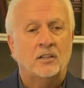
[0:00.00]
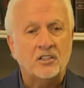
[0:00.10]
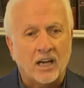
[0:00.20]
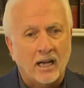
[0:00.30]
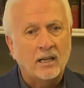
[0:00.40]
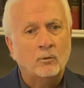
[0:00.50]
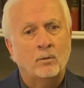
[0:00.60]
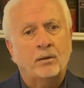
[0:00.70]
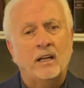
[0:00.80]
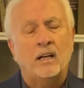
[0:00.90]
China
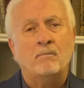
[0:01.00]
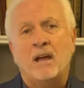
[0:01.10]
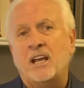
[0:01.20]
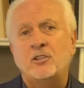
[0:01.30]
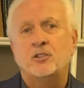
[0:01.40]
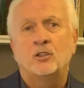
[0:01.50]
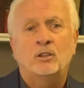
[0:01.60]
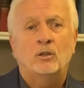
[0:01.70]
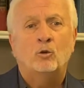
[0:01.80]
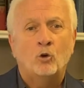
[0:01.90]
will play a
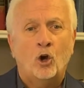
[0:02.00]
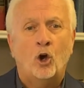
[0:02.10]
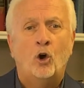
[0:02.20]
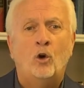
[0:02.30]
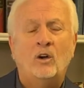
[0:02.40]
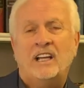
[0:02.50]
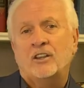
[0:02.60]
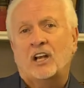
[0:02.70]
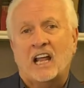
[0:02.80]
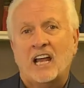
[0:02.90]
major role in
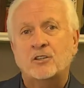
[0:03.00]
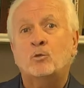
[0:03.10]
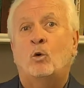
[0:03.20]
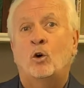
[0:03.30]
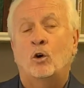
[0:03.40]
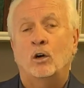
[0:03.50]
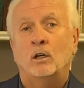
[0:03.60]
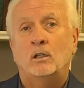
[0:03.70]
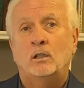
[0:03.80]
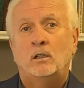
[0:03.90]
the last war.
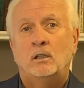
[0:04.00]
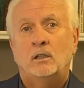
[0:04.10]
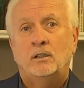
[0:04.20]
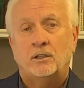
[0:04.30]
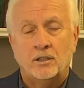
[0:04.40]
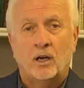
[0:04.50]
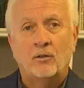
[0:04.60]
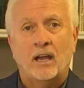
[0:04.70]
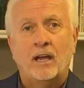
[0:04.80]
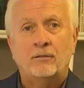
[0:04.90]
You
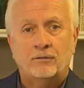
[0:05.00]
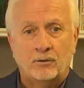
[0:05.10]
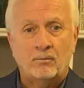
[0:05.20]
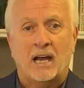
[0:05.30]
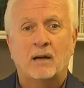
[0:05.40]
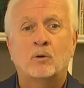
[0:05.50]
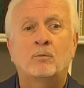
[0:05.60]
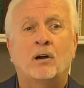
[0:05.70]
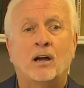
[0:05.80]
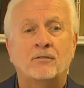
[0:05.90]
know that from Bible
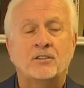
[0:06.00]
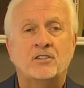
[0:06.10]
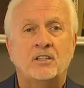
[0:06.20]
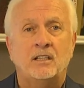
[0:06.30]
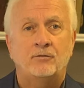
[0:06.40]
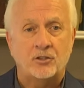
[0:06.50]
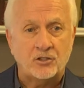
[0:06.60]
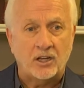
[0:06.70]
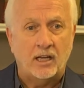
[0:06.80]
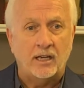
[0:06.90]
prophecy if you
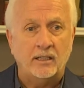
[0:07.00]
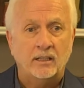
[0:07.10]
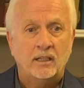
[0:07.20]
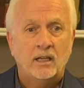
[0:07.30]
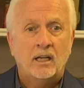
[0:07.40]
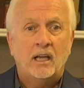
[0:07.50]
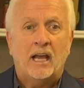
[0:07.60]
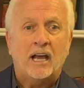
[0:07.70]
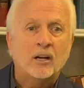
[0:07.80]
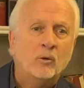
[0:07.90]
study.
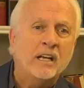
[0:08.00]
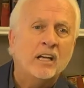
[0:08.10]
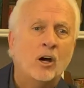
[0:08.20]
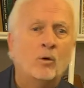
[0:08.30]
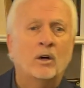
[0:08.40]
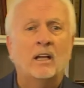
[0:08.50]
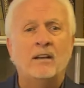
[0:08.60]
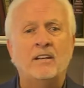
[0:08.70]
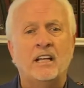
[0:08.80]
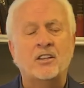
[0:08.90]
How do we know we're
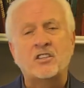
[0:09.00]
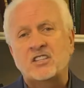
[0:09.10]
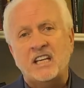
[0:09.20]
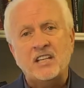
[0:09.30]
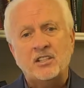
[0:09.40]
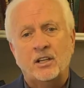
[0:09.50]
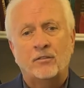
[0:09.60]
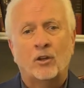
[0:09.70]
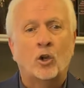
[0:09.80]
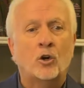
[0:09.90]
living in the season
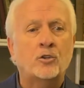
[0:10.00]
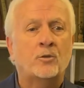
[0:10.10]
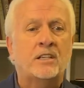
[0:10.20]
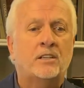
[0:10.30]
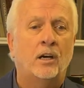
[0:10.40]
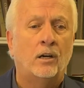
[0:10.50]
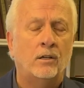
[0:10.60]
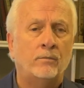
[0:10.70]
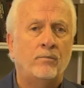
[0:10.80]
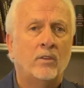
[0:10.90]
of the Lord's return?